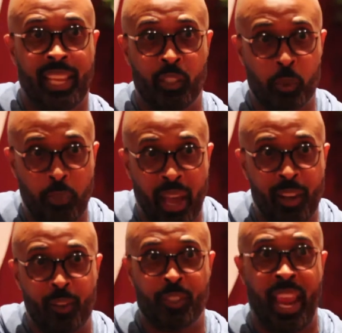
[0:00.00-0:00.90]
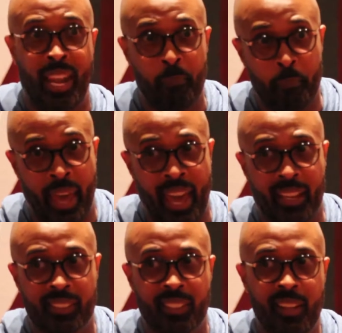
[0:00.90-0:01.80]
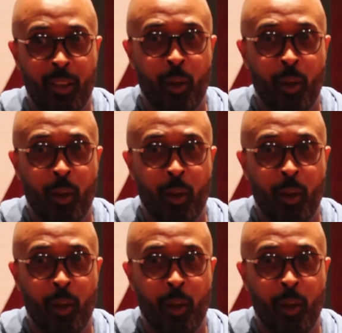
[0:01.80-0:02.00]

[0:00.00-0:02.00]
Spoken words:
inspires, and impacts